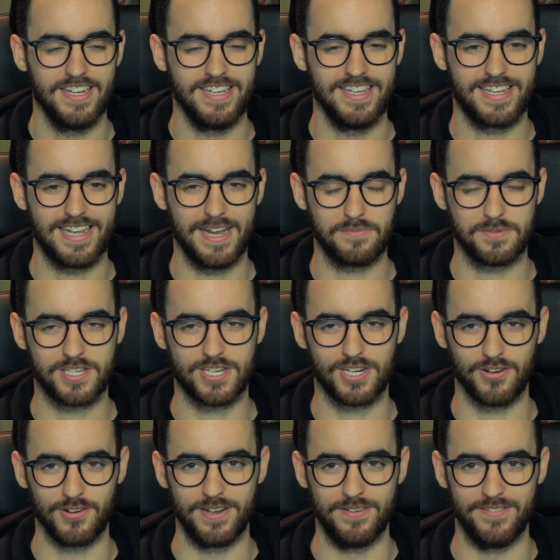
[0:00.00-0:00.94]
he kept
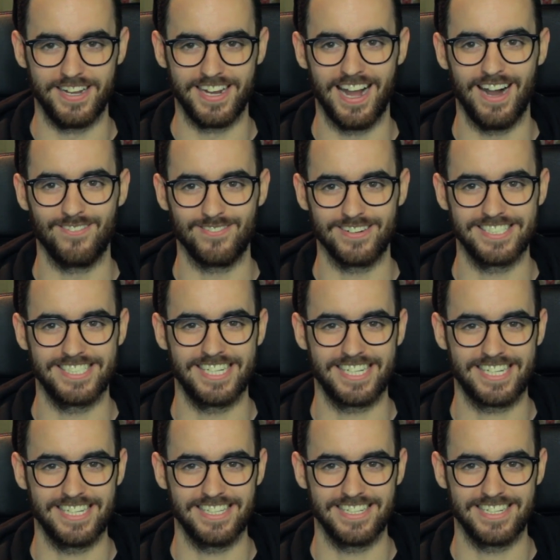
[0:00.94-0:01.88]
screaming out
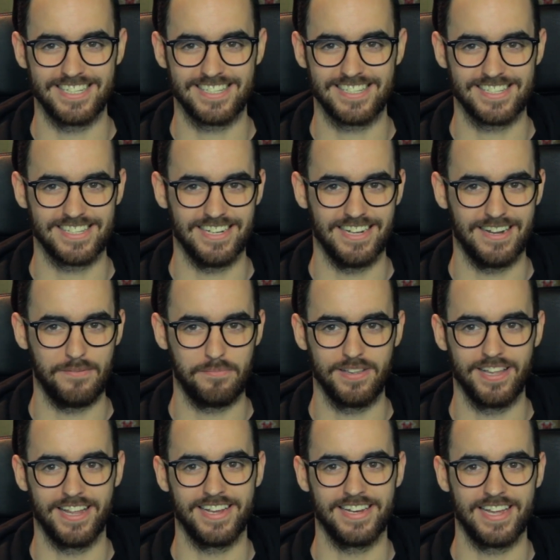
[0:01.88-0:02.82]
ridiculous
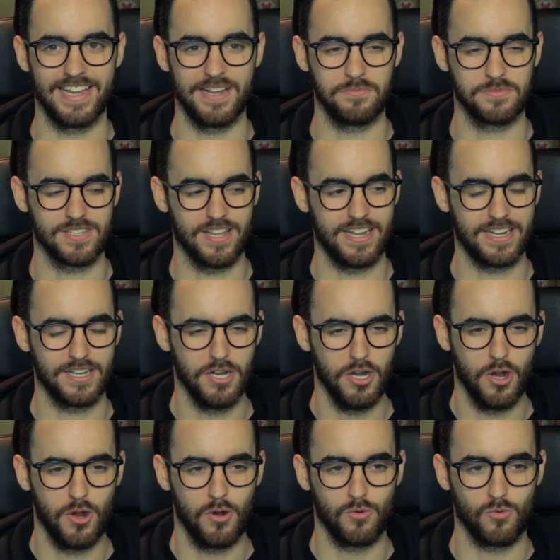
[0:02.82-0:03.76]
play names like
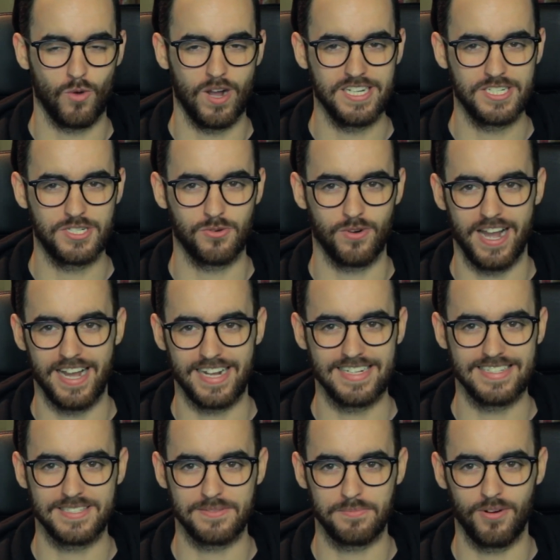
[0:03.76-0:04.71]
Red
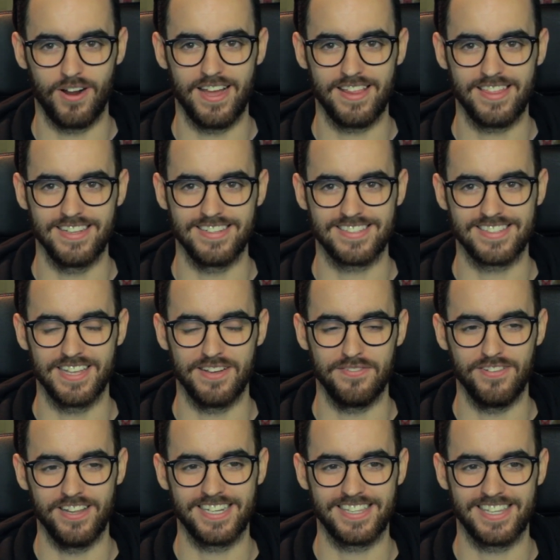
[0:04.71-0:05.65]
Dragon's Breath and
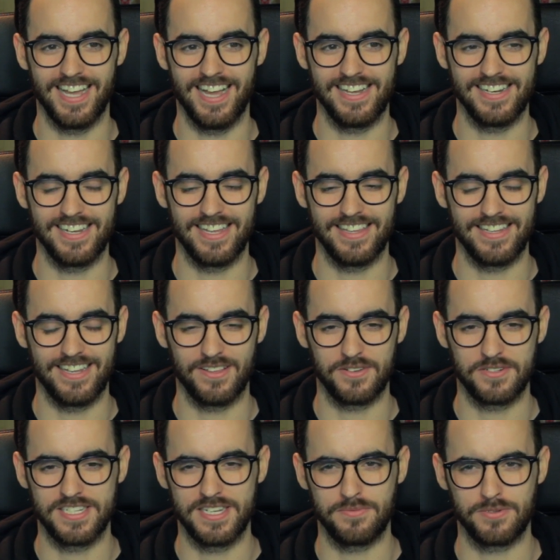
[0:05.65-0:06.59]
stuff like that, and the
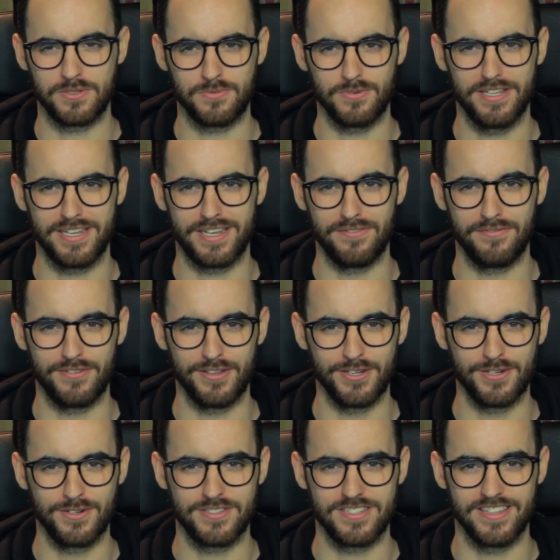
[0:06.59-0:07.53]
other team was really
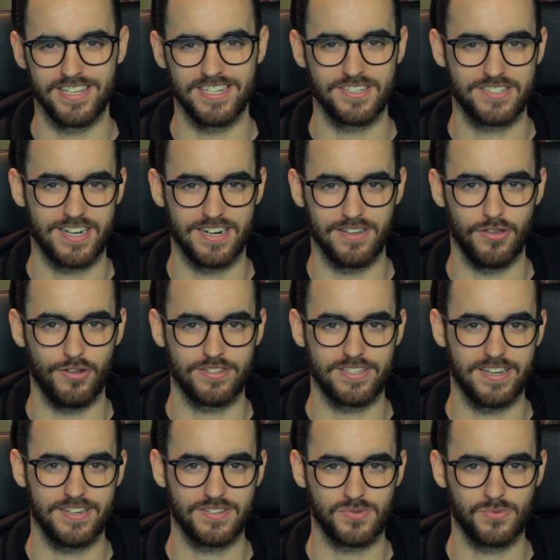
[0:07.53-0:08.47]
confused, and they just kind of
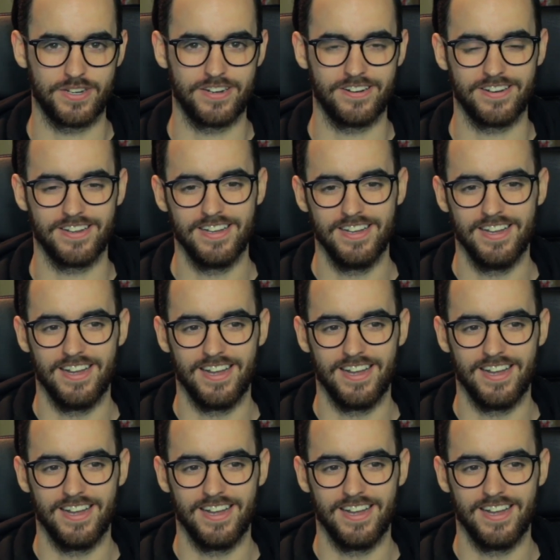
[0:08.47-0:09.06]
looked at us weird,